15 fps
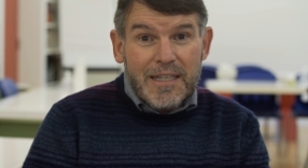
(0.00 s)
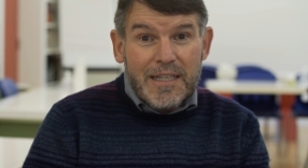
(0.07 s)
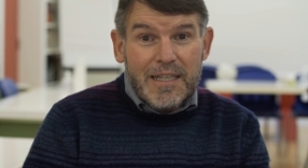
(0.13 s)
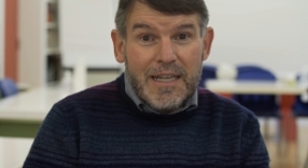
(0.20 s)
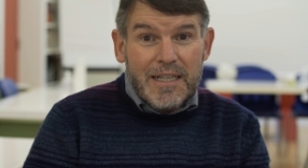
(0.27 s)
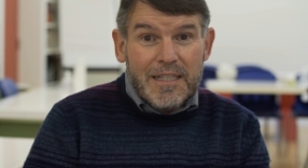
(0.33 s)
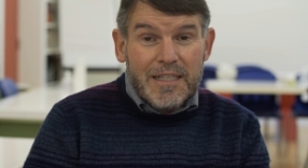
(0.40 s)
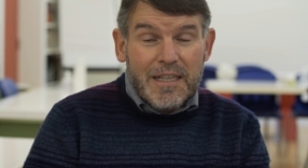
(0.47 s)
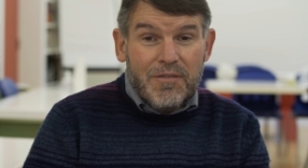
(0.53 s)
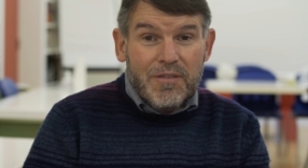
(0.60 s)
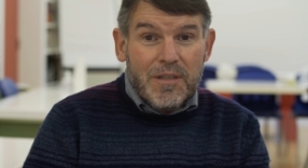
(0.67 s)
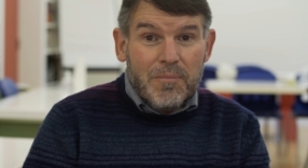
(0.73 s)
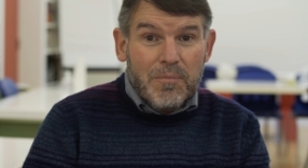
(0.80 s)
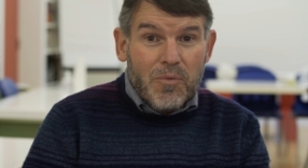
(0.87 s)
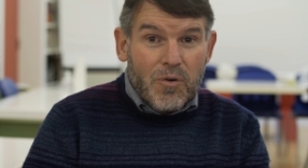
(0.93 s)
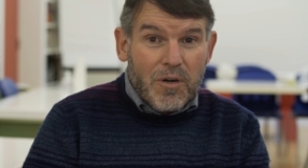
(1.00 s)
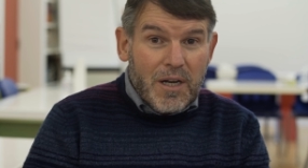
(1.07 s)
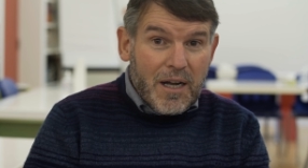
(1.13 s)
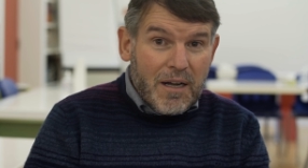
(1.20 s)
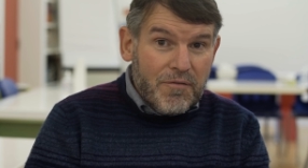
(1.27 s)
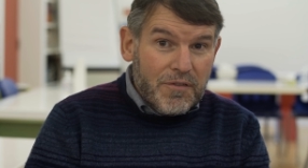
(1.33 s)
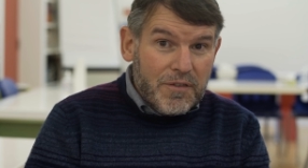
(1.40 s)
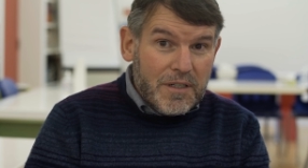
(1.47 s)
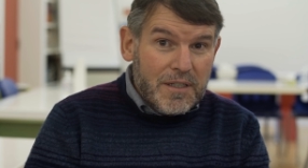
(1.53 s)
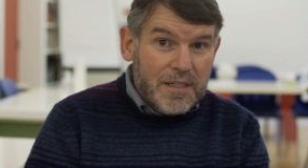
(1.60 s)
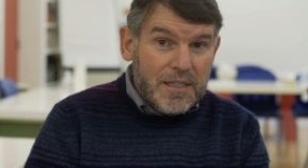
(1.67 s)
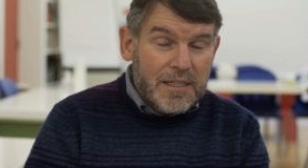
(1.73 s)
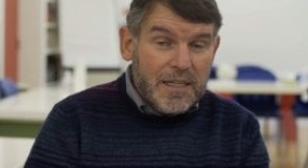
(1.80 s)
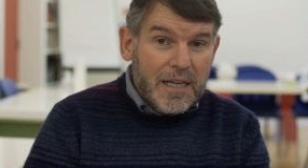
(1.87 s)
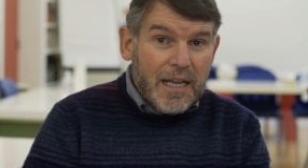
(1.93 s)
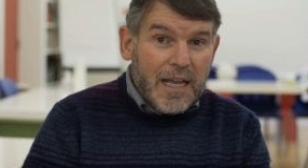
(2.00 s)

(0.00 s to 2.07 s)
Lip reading: it has given them more confidence